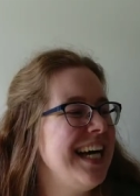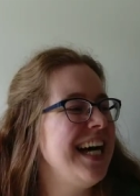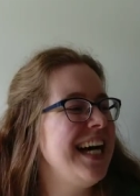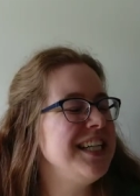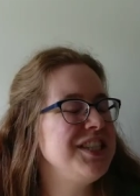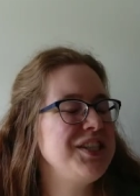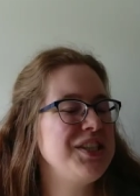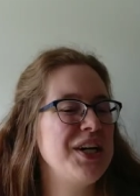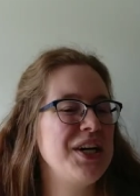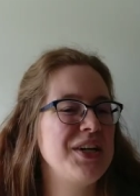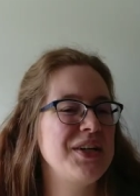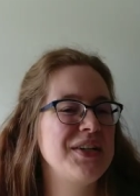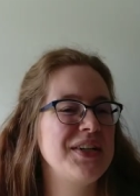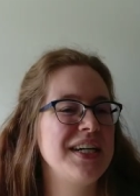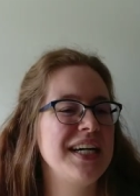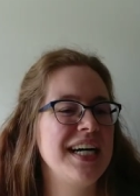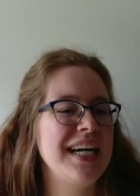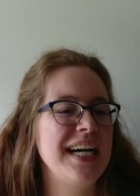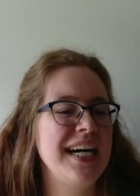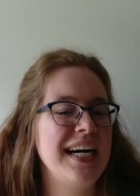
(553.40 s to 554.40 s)
So
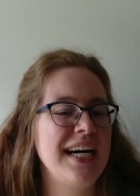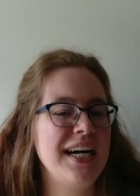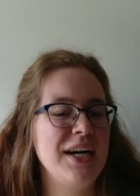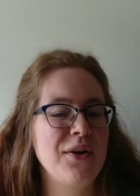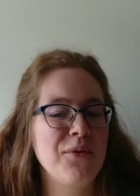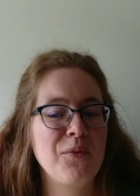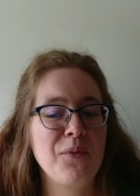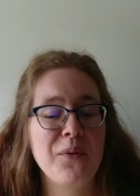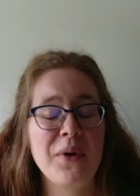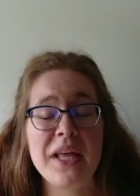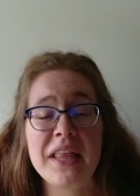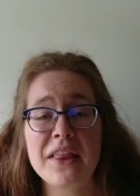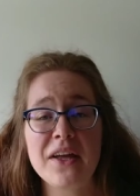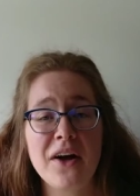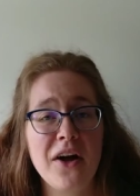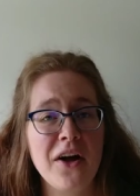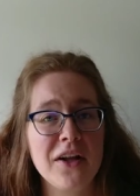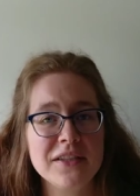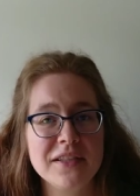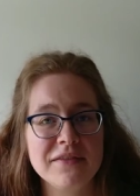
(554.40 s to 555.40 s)
with
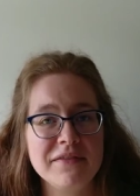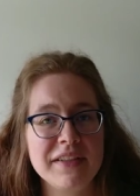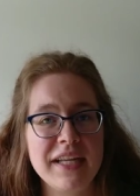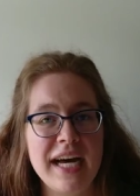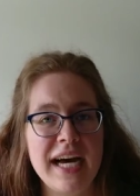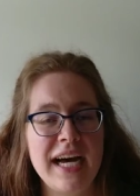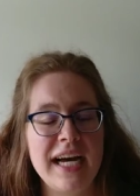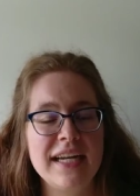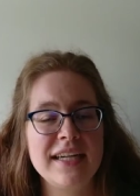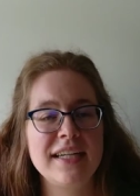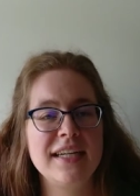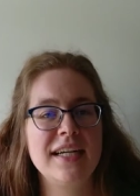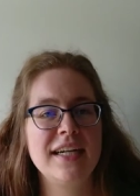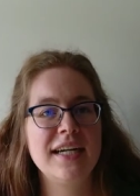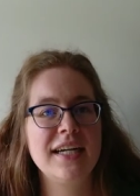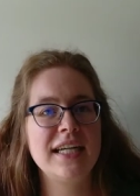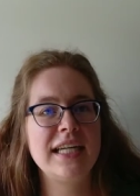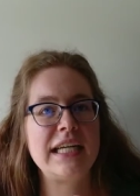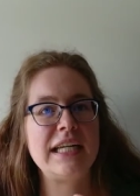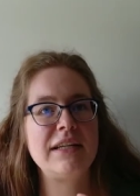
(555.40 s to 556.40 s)
all of that
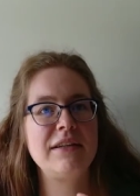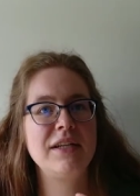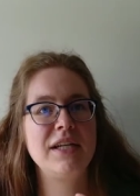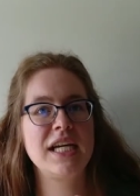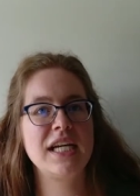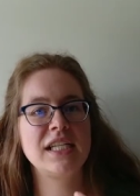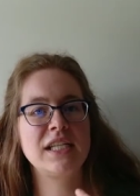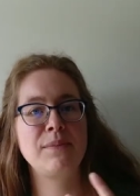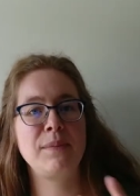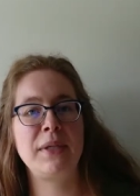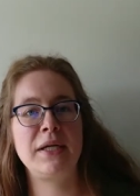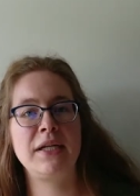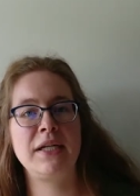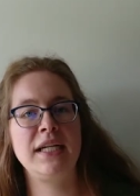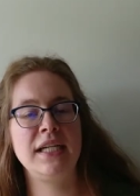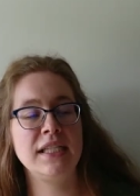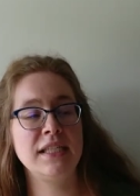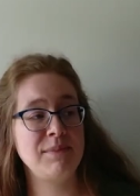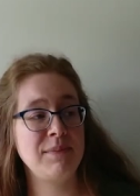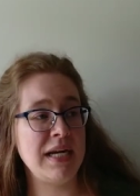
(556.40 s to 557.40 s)

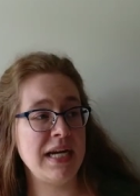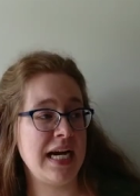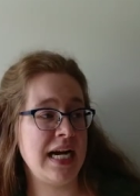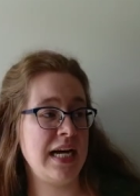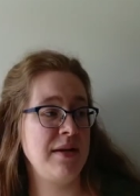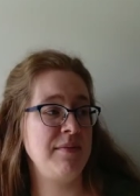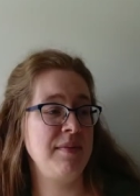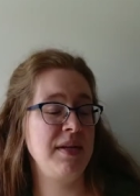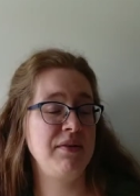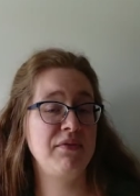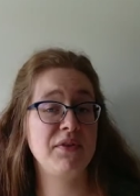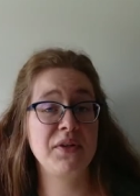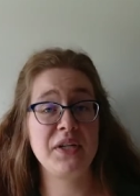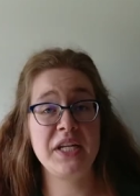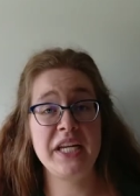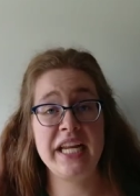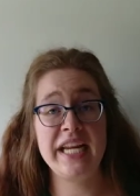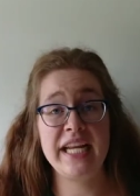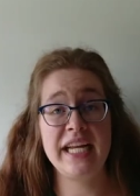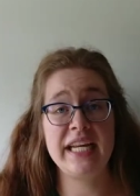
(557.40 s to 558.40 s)
experience behind me for
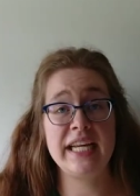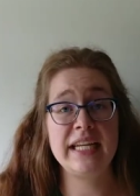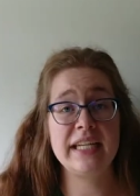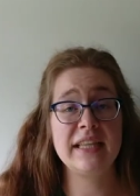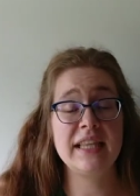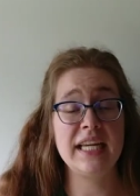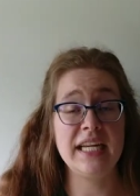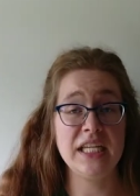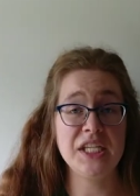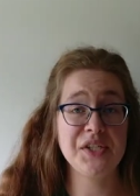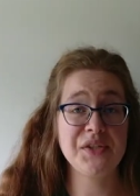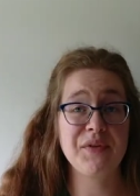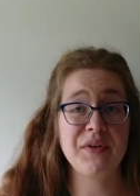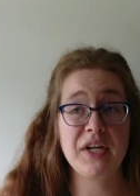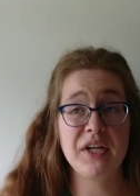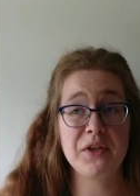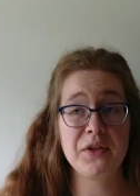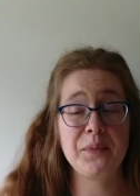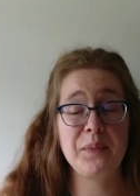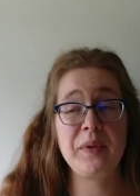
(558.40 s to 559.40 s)
knitting things for
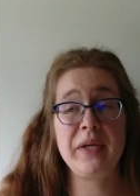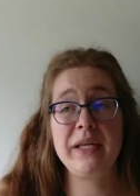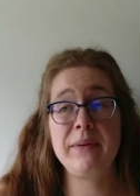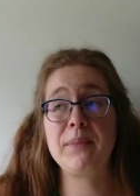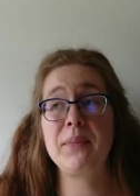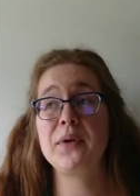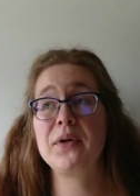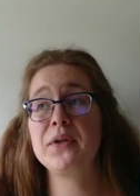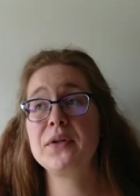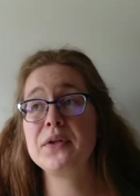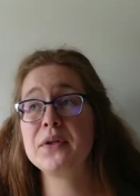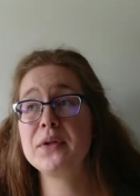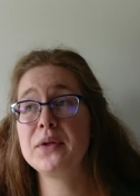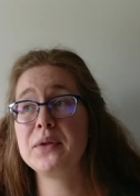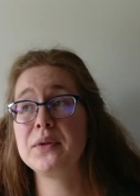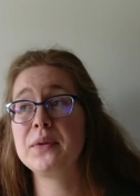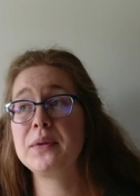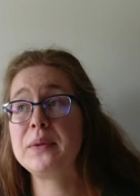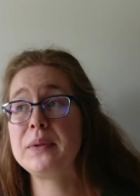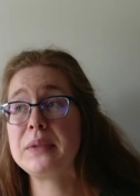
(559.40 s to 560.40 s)
other people
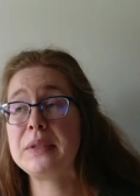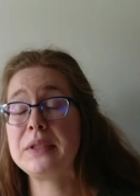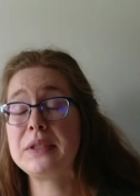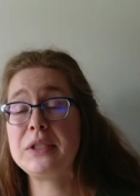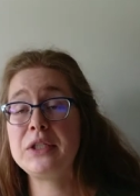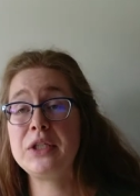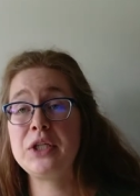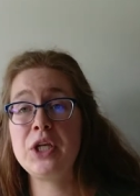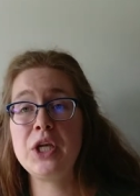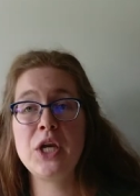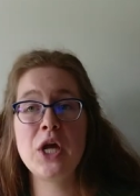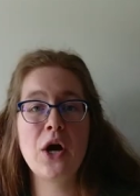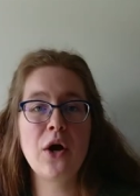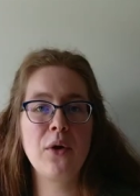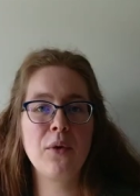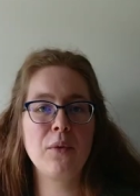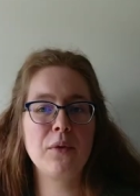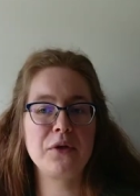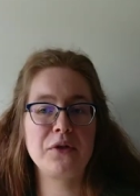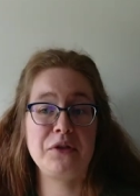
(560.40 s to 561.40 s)
who
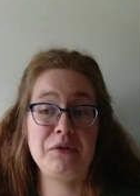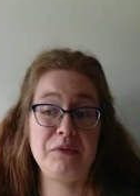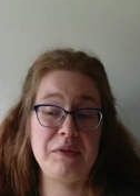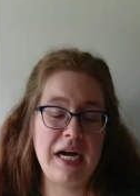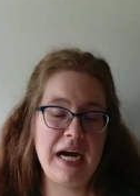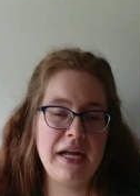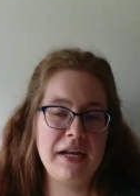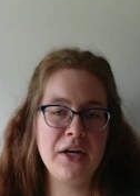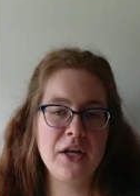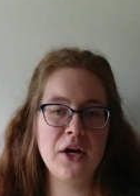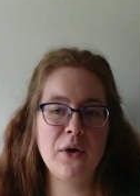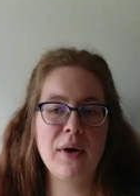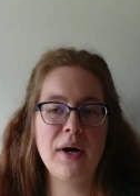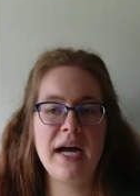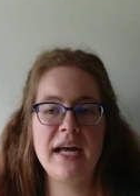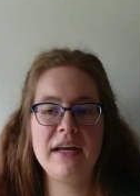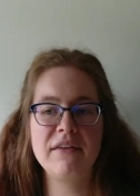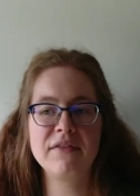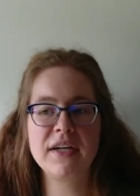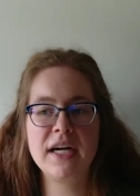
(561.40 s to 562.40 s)
know or do not know,
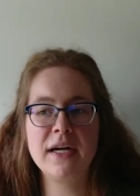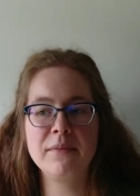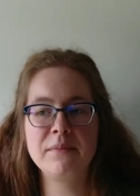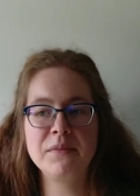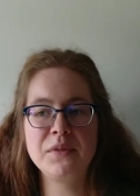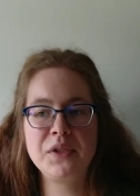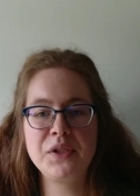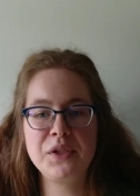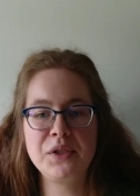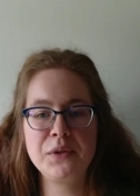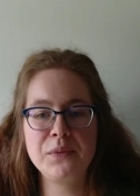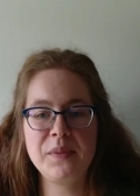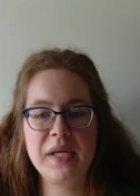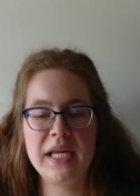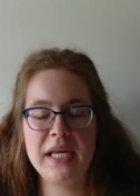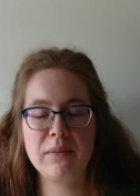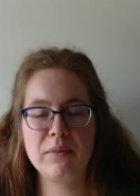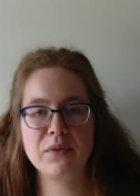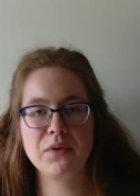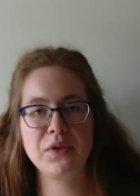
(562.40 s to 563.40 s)
I've come to
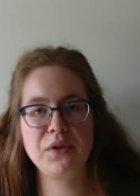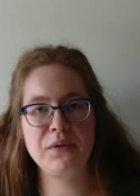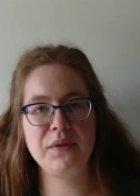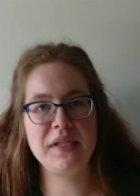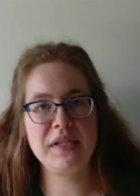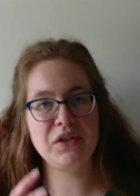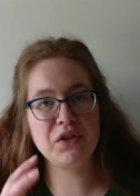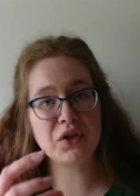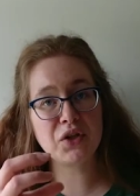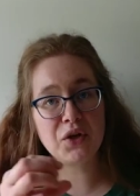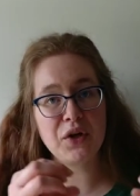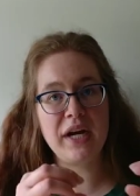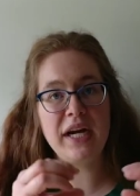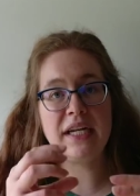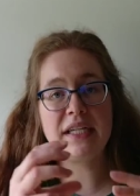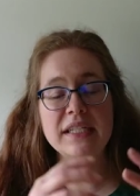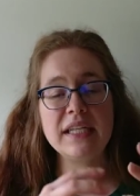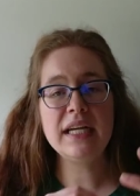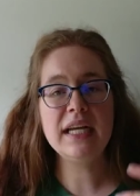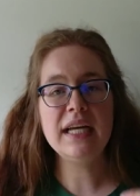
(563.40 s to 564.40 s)
be able to integrate